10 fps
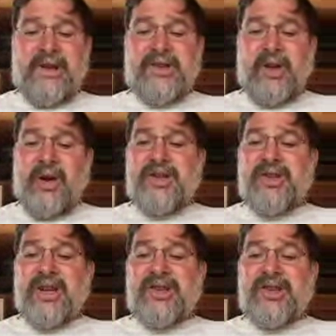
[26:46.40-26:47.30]
So it's
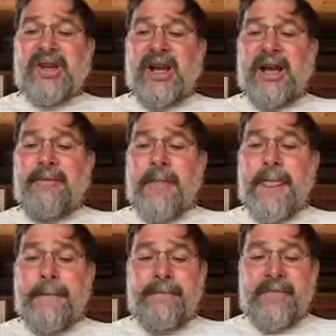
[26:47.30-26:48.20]
just on
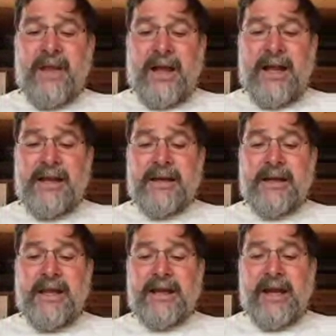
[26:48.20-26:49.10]

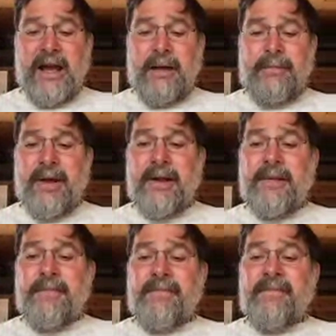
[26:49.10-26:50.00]
GitHub
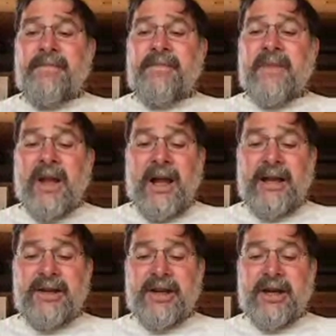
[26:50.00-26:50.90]

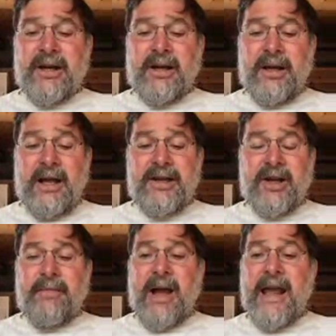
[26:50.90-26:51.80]

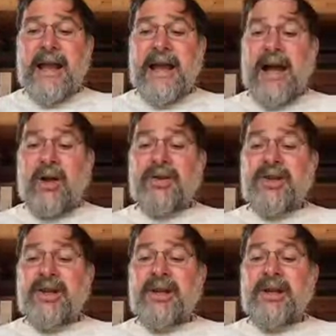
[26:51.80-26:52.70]
under my
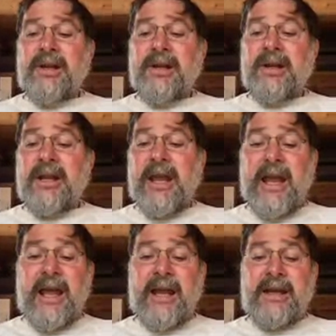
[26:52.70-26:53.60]
account,
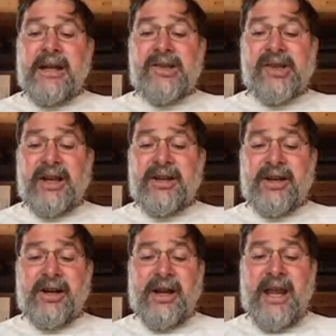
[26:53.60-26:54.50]
and it's
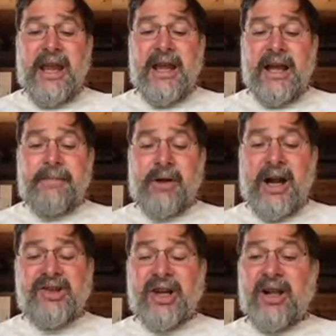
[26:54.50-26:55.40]
under a
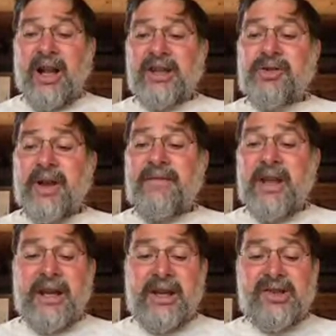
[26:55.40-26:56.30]
project called
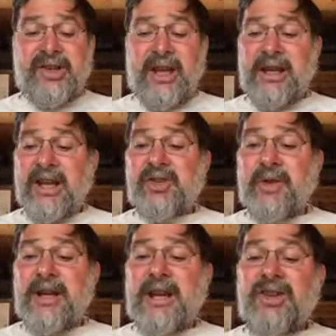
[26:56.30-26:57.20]
Trygve, and it's
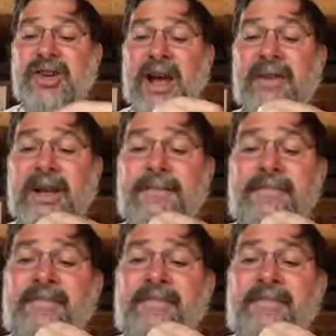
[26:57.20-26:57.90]
written in Java,